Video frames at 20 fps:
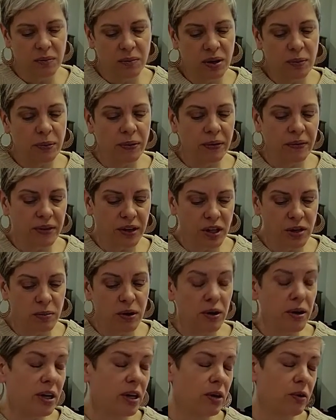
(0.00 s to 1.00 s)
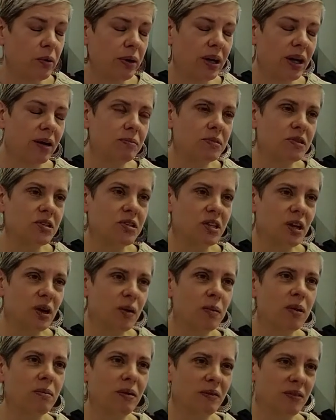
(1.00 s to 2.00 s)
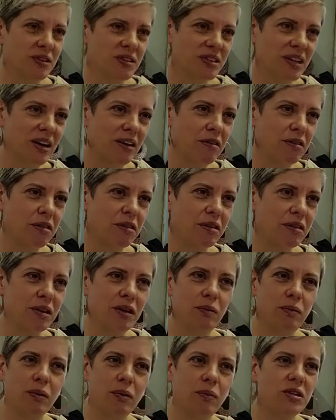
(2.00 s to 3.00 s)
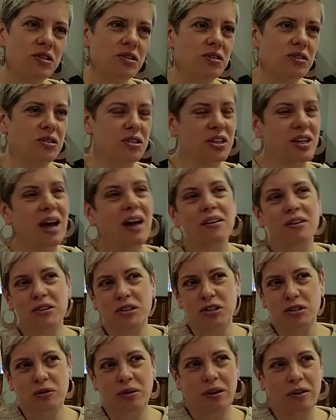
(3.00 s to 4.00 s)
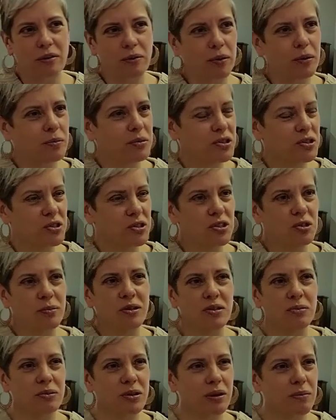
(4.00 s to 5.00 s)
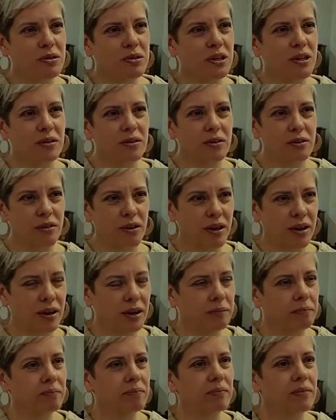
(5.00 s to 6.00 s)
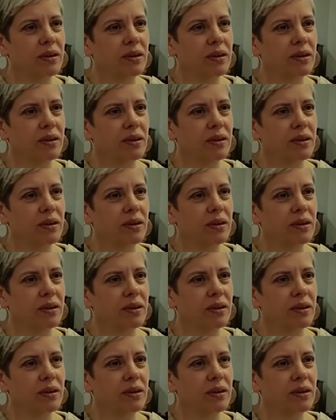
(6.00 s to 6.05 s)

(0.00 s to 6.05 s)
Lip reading: people in the community who had come to tell me about the death, you know, we went together to another room just to spend some time together crying.